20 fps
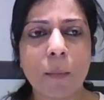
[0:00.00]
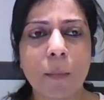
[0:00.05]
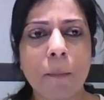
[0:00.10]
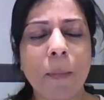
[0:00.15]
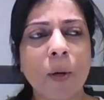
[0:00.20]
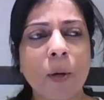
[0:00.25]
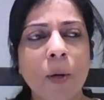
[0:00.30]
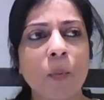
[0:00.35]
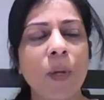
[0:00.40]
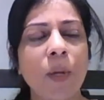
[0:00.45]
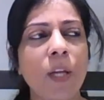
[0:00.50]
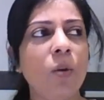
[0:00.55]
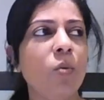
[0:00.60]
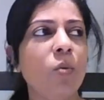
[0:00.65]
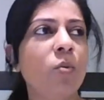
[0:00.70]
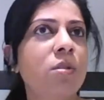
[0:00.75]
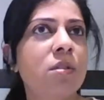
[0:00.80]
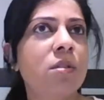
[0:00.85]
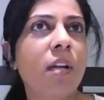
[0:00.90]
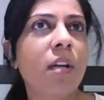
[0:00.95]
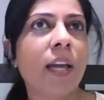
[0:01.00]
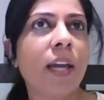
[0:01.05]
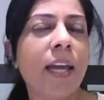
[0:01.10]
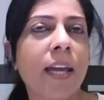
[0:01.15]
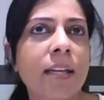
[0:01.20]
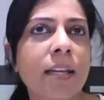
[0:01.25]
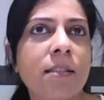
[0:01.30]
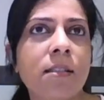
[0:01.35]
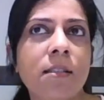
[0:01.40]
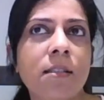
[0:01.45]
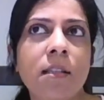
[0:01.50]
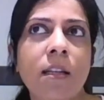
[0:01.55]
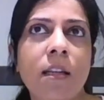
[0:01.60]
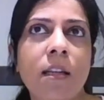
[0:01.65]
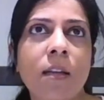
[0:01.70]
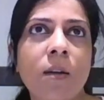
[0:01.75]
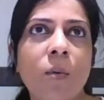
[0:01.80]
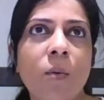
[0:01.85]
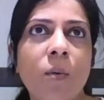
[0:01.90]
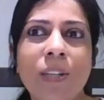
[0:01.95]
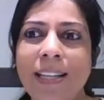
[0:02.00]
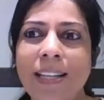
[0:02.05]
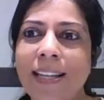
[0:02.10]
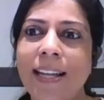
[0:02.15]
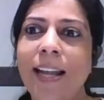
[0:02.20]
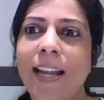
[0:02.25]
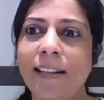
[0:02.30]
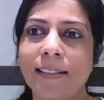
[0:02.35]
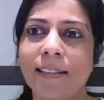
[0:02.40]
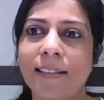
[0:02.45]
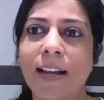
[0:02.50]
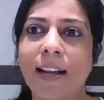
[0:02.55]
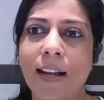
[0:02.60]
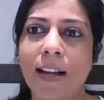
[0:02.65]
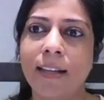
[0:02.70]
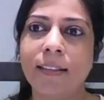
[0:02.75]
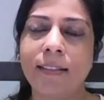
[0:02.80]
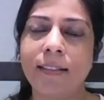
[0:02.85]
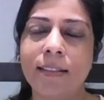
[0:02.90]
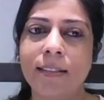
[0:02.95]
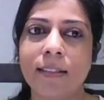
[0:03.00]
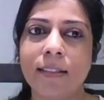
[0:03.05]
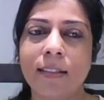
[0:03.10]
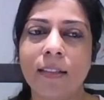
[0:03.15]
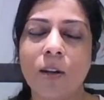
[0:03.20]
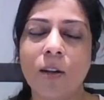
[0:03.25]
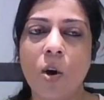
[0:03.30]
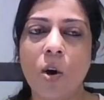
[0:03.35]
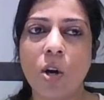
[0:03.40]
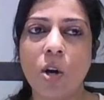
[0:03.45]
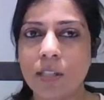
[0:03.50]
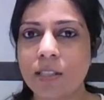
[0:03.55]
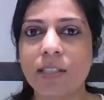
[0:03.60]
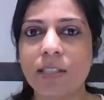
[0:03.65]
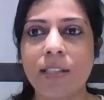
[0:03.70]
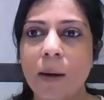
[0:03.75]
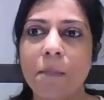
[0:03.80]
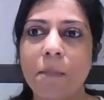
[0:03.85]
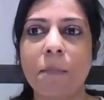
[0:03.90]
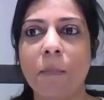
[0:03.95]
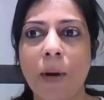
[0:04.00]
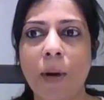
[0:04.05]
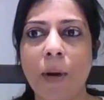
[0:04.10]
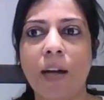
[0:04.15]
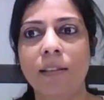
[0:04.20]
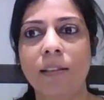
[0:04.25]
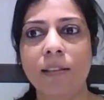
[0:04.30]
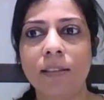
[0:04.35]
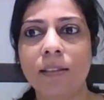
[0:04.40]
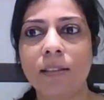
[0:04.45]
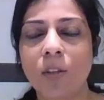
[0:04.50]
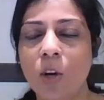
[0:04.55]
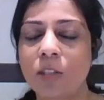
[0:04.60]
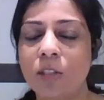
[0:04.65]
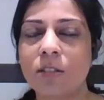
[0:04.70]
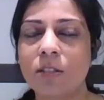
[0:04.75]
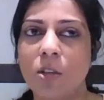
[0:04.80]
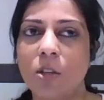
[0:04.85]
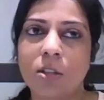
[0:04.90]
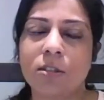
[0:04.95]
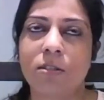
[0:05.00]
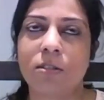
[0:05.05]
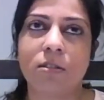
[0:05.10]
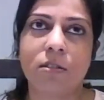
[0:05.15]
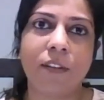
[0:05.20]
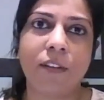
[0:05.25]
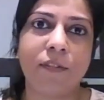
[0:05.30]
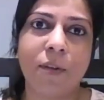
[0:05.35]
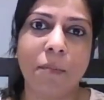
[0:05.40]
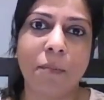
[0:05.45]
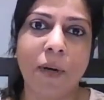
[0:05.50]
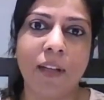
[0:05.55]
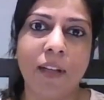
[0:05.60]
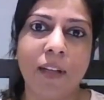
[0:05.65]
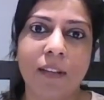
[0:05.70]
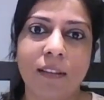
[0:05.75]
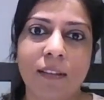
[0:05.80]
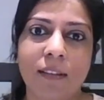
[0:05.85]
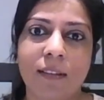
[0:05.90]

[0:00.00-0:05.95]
But we use the AC only at night, on some months, not every month.